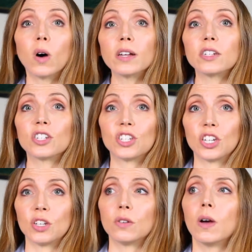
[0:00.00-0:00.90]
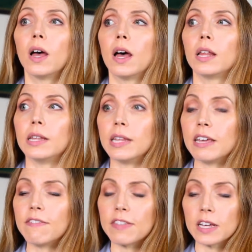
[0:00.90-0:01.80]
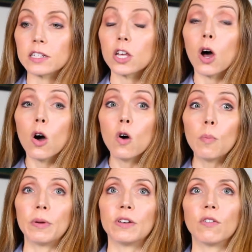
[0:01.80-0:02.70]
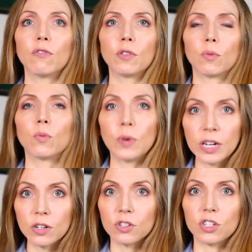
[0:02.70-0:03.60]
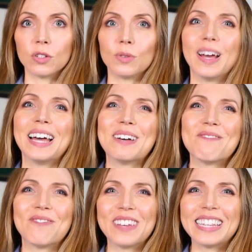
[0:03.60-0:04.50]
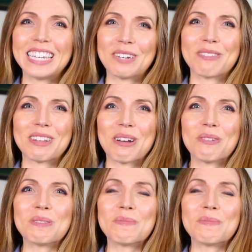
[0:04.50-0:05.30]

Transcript: want to leave things open for the reader to fill in with their own